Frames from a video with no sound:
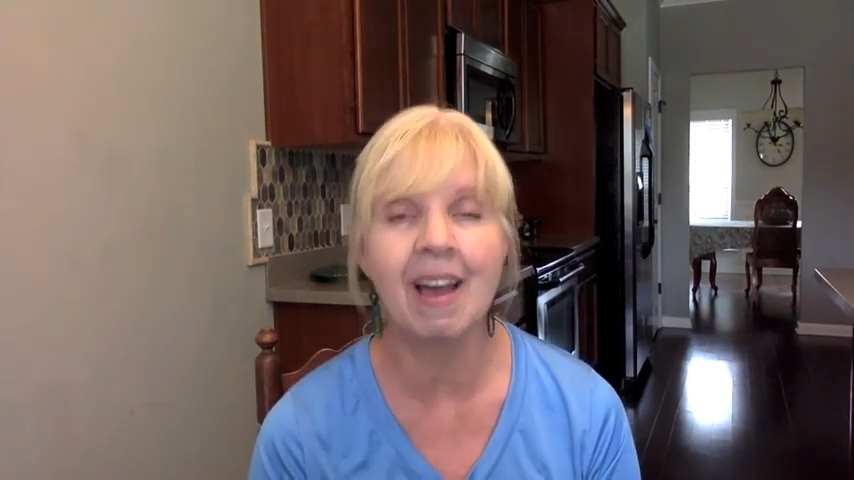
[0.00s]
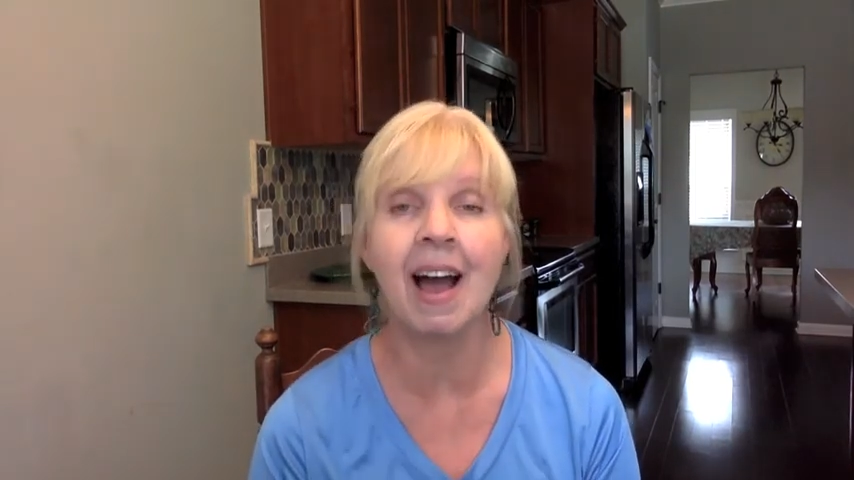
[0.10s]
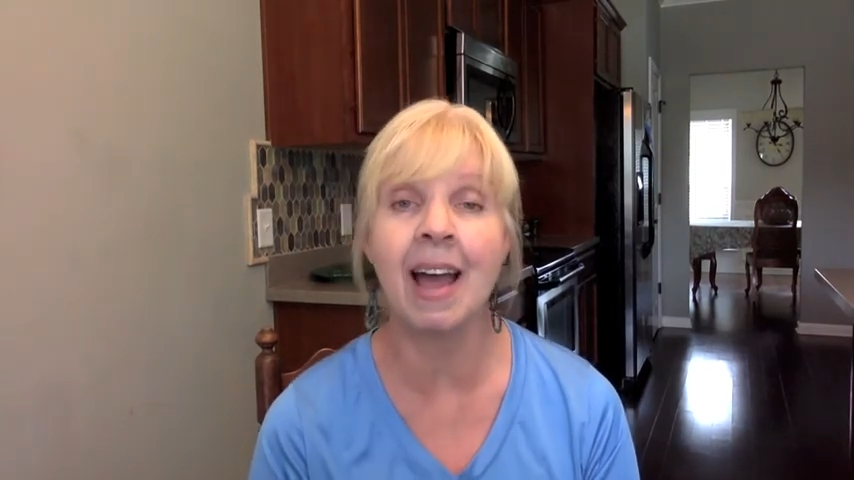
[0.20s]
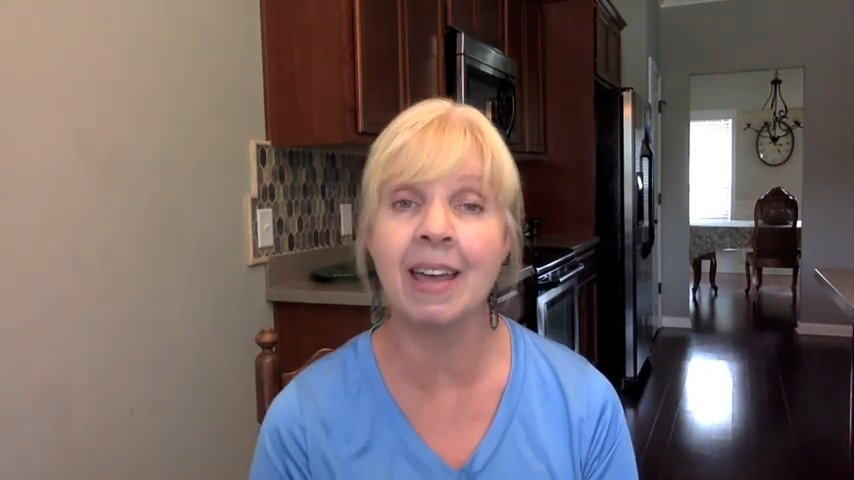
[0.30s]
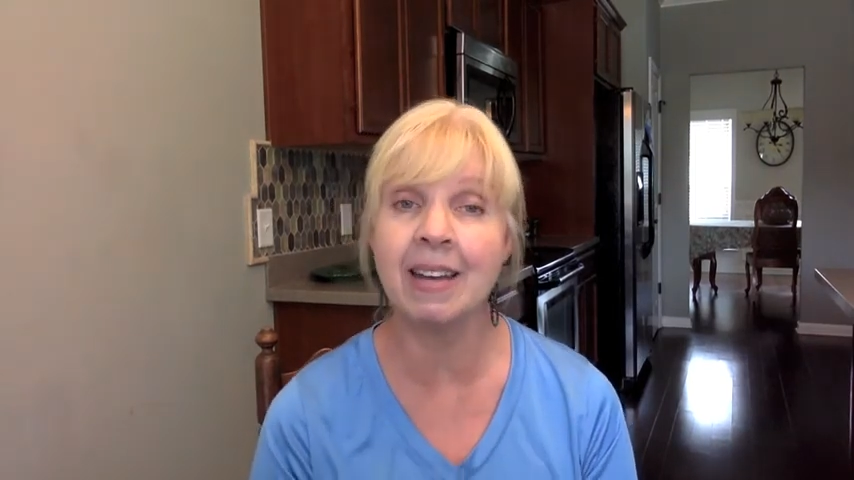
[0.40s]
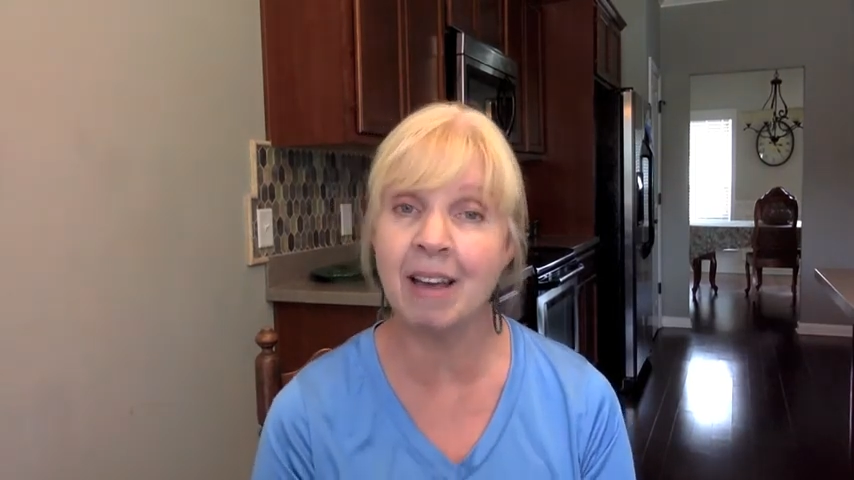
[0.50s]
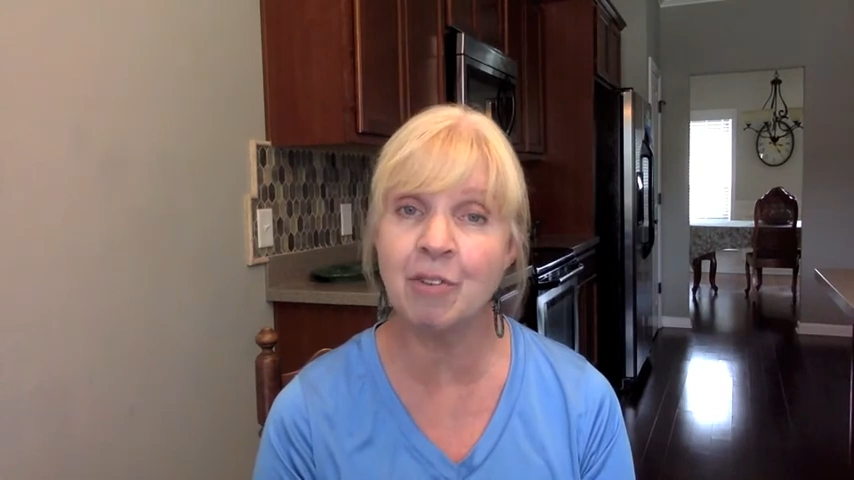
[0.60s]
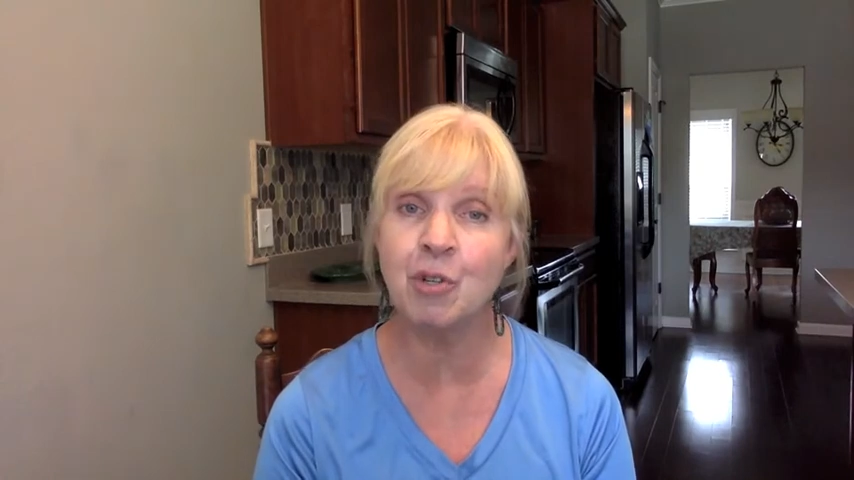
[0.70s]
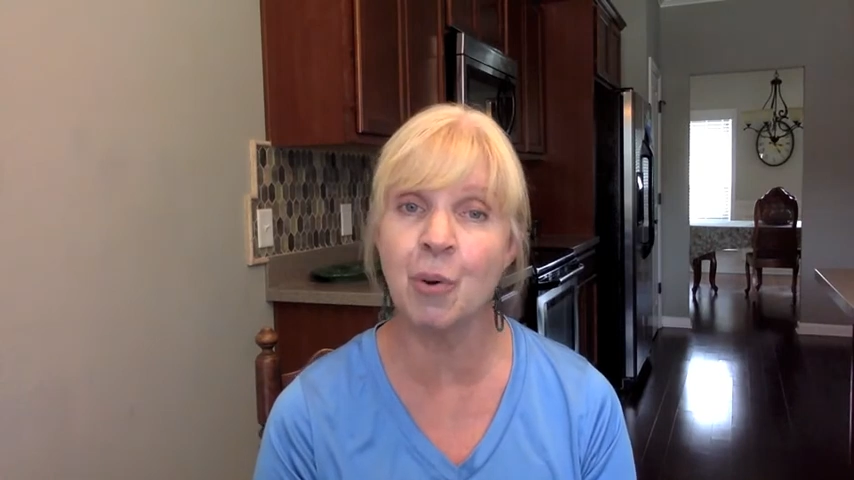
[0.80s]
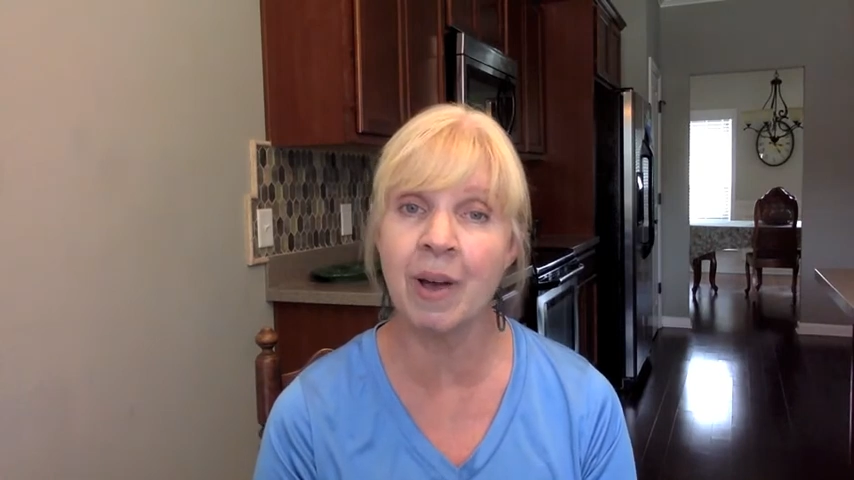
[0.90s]
I can have
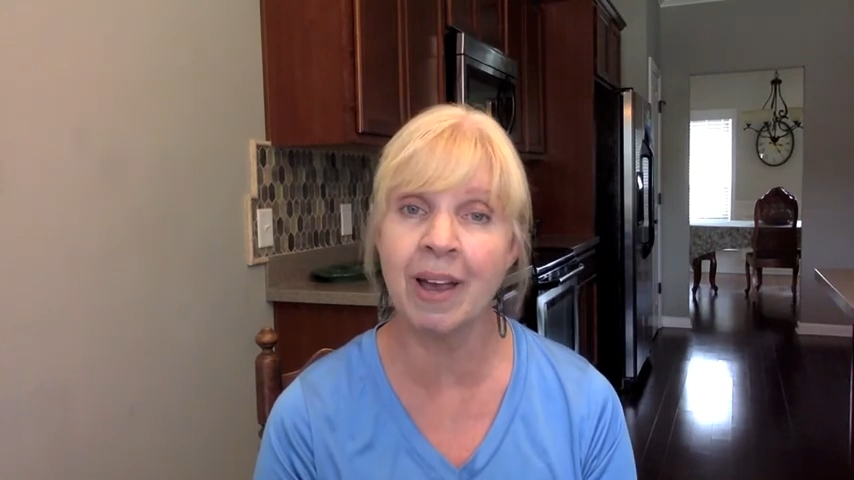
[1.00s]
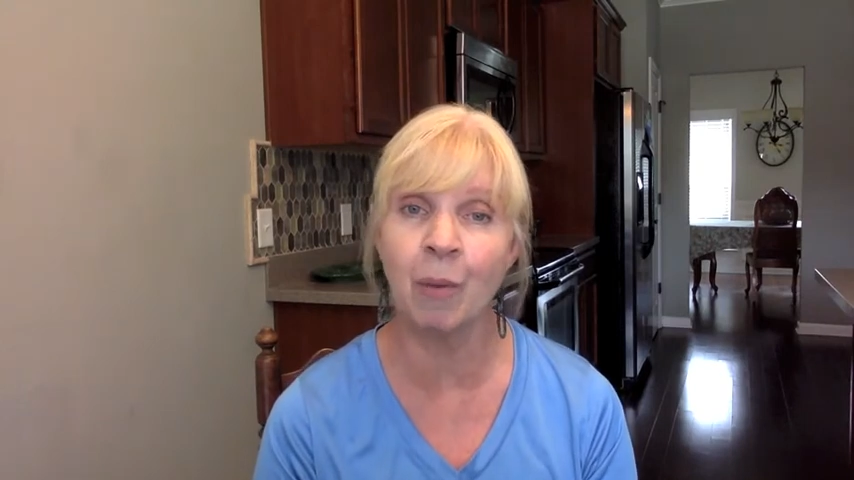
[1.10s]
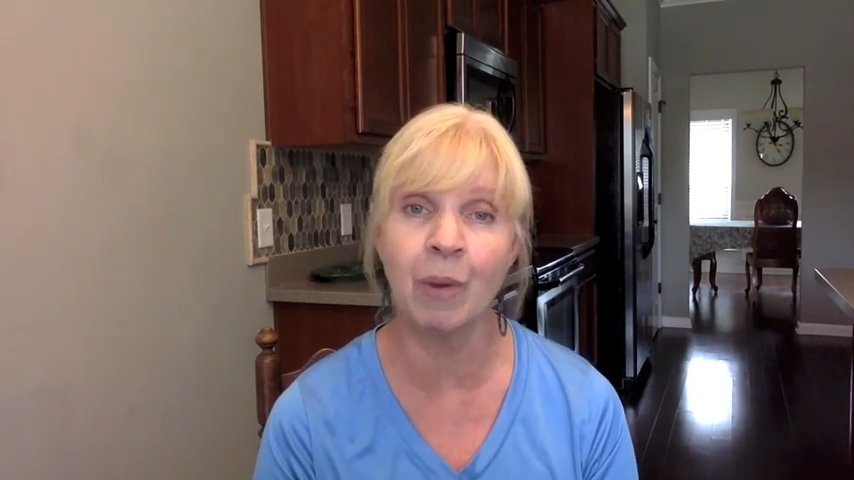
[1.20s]
joy